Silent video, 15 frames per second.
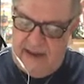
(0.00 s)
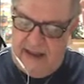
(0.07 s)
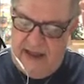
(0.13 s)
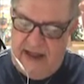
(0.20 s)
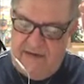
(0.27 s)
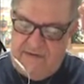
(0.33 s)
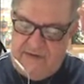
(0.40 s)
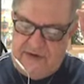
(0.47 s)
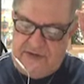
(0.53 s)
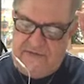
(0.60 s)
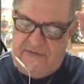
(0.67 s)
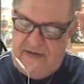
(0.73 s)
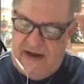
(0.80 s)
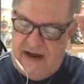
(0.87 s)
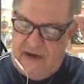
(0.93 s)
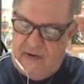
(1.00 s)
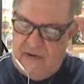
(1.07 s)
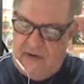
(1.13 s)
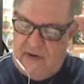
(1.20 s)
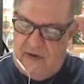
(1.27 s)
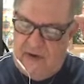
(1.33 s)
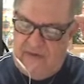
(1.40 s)
average
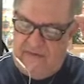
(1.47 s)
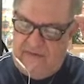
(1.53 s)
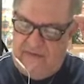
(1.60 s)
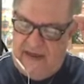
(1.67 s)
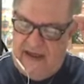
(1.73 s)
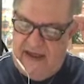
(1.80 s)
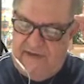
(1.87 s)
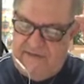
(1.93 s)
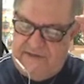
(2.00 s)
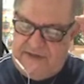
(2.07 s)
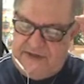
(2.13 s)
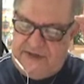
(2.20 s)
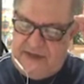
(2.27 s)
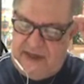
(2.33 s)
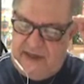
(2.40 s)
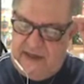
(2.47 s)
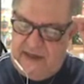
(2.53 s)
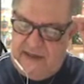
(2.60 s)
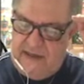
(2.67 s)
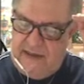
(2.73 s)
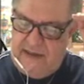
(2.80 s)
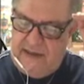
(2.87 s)
value of
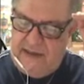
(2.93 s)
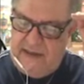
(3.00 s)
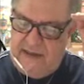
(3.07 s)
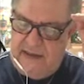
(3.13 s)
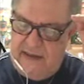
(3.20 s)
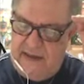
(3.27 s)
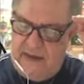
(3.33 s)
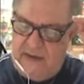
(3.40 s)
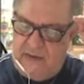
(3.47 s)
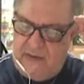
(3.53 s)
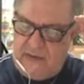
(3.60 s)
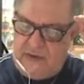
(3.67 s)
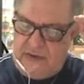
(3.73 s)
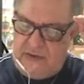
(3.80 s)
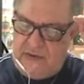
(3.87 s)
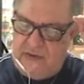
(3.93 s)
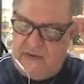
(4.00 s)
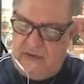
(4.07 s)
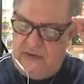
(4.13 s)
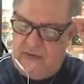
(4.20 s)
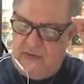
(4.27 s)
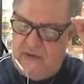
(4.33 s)
fg equals to
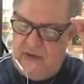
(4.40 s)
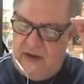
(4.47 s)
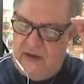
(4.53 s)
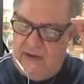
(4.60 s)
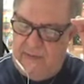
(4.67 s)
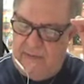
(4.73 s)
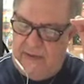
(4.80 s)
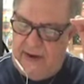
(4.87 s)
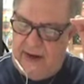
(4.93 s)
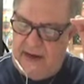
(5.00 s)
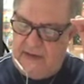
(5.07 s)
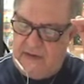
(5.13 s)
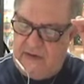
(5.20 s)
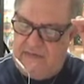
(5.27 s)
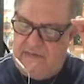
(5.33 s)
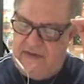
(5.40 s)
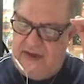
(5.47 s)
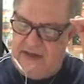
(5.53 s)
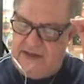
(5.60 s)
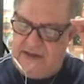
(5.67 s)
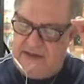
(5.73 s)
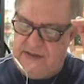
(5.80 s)
the real part of
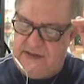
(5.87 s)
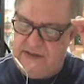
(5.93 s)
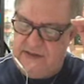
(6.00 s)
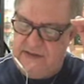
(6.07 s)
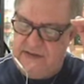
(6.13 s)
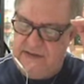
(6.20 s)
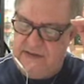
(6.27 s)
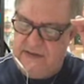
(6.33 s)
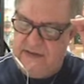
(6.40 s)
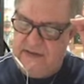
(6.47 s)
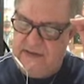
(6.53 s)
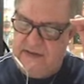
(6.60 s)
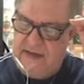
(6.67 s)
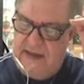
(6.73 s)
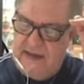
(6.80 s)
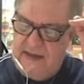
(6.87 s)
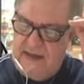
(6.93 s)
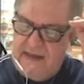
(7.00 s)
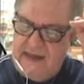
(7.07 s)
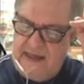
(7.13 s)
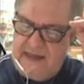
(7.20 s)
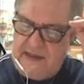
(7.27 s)
h.
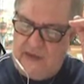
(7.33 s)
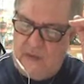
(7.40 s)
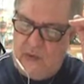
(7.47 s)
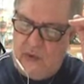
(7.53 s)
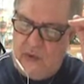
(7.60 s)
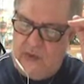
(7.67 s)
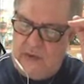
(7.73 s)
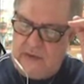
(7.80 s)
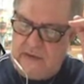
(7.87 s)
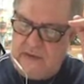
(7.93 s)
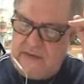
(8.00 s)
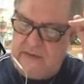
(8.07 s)
That's the rule.